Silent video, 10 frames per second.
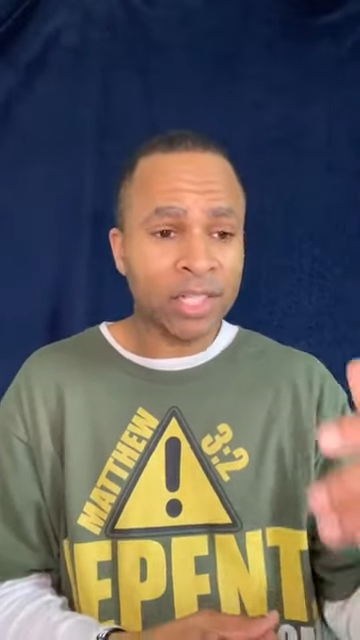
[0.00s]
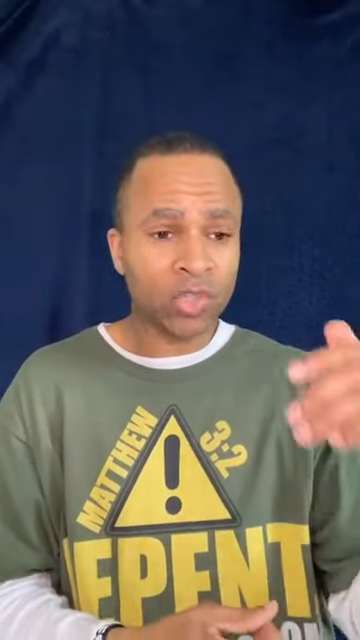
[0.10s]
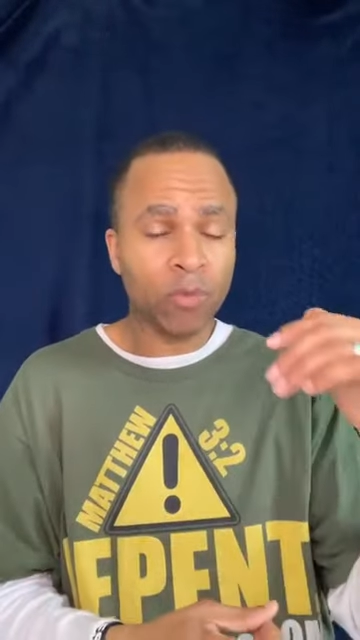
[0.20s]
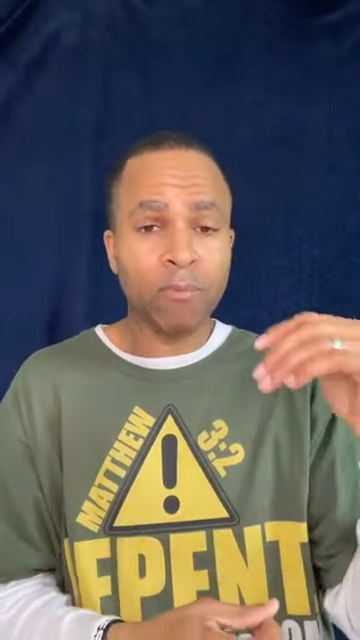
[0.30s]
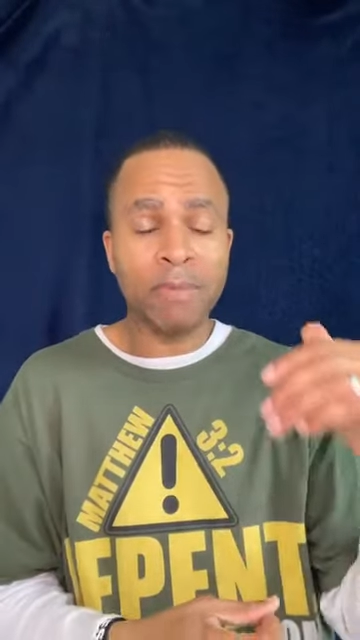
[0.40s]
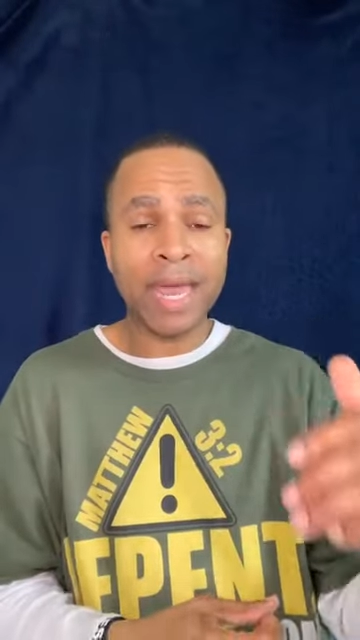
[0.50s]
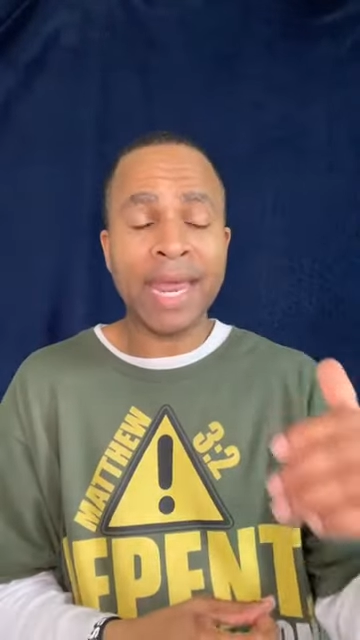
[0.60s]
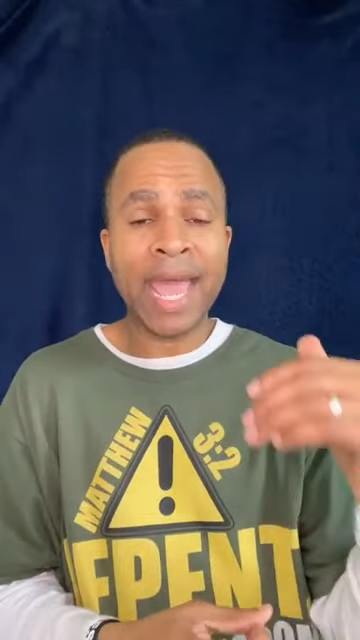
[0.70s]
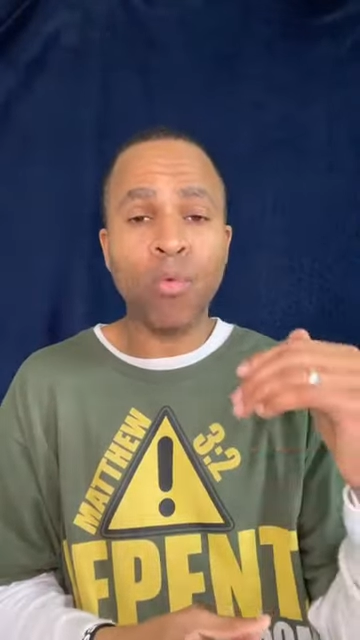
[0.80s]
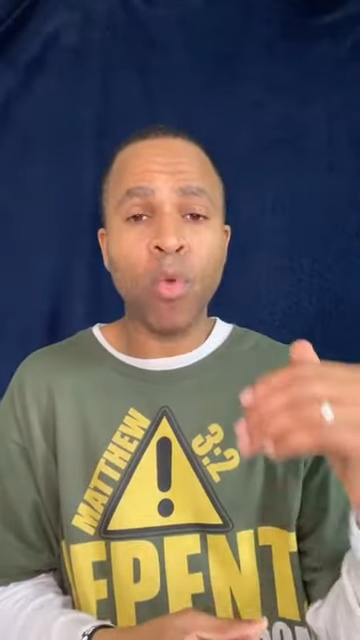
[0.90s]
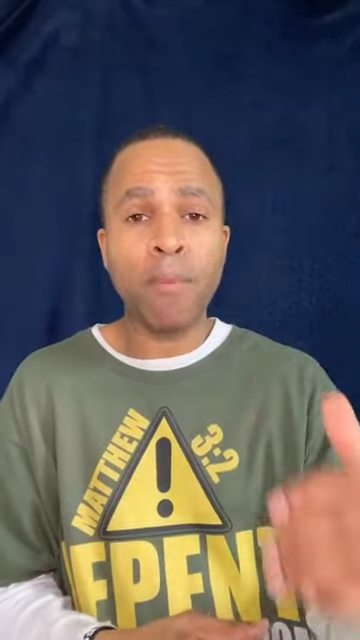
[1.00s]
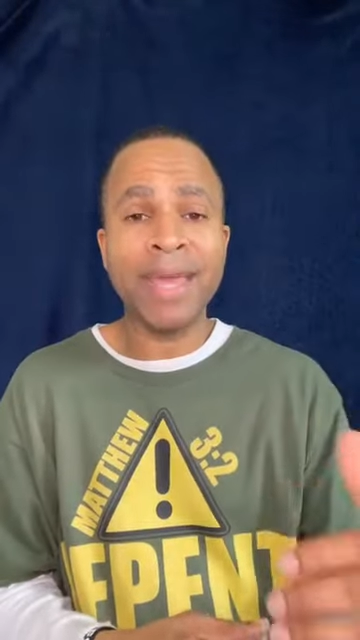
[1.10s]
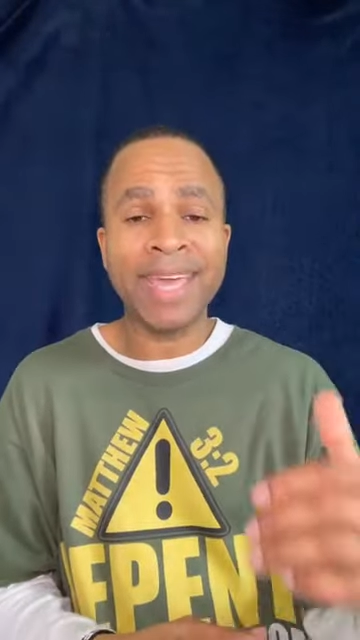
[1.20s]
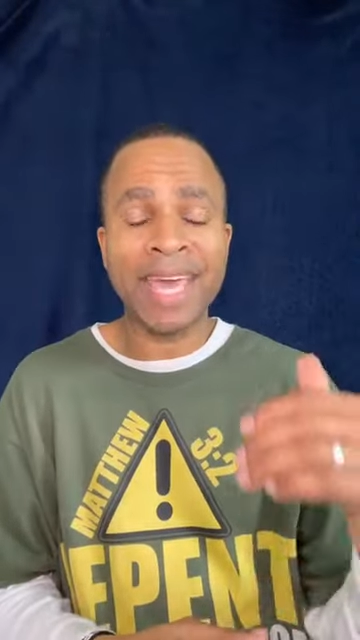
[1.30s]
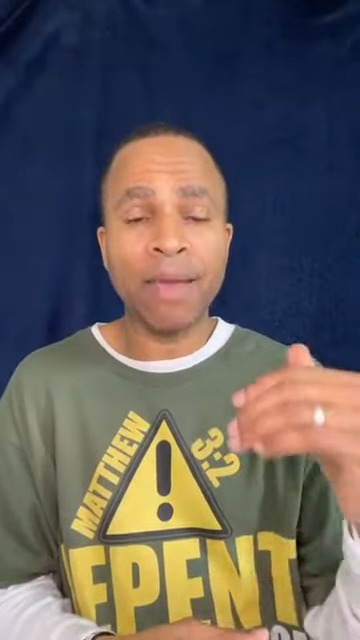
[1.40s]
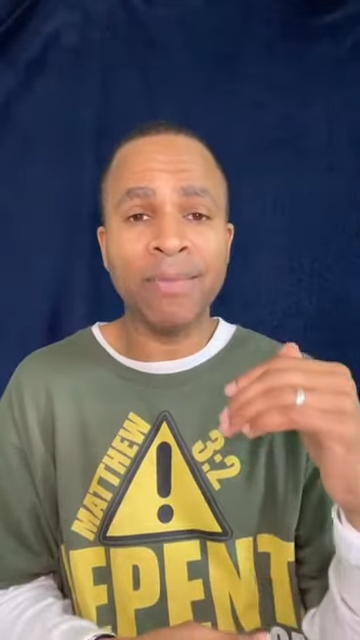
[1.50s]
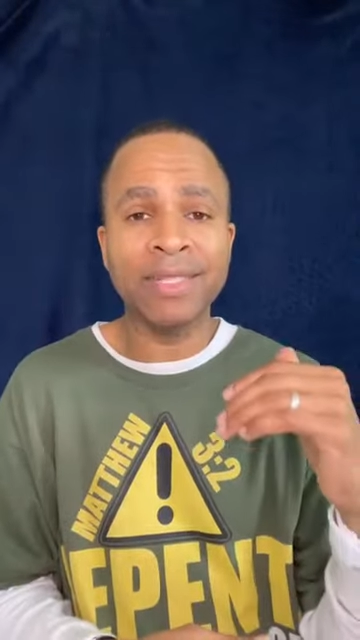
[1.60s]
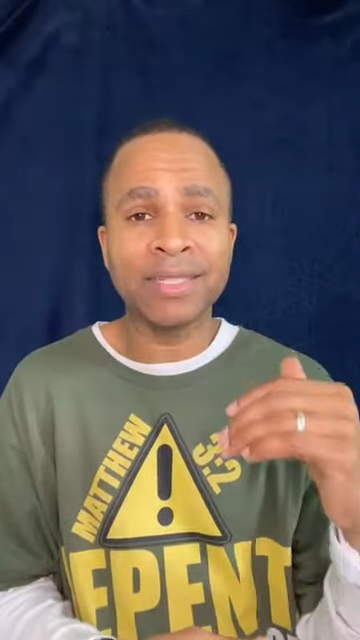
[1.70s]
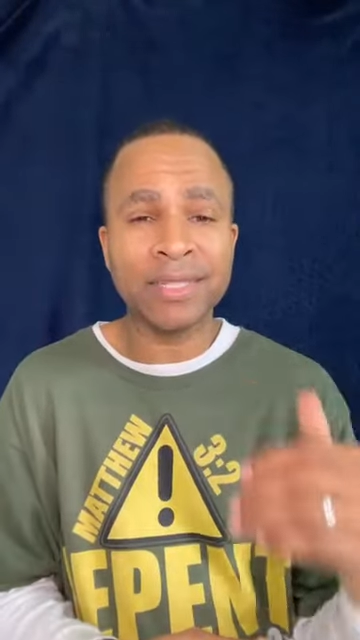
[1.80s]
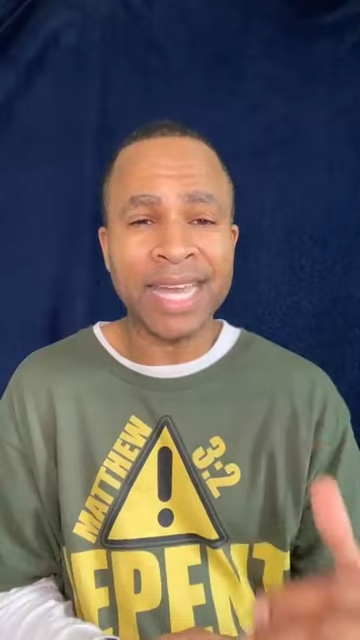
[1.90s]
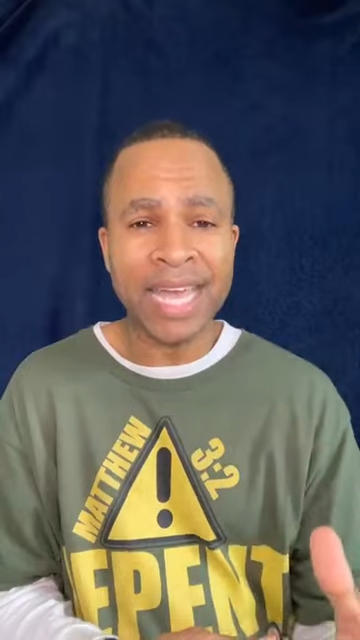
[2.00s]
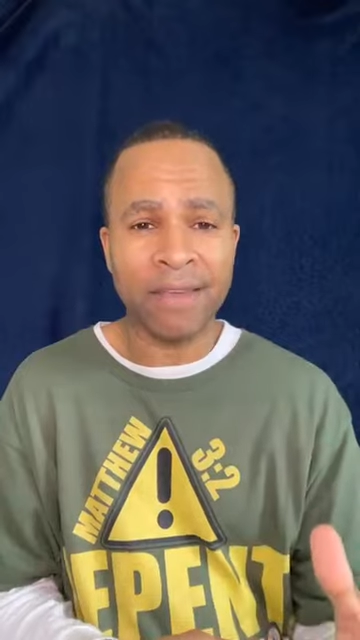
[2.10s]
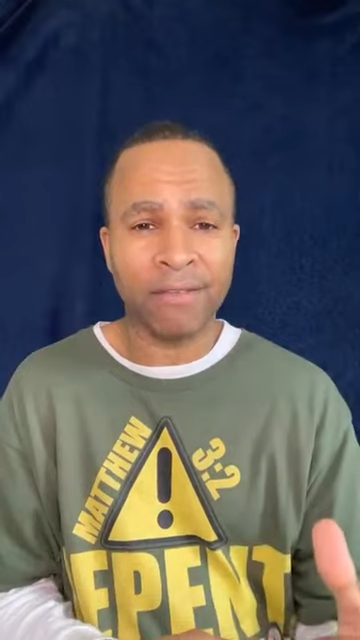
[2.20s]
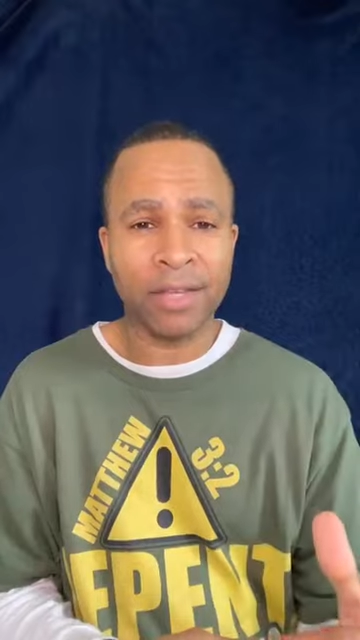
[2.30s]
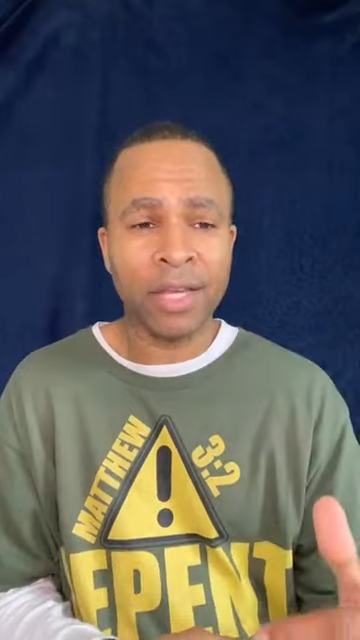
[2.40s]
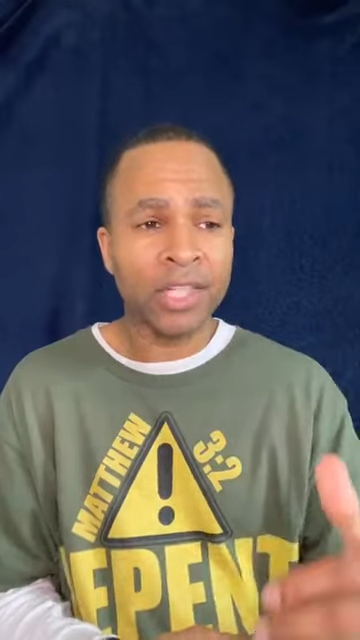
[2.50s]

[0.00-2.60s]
so men and women can be saved.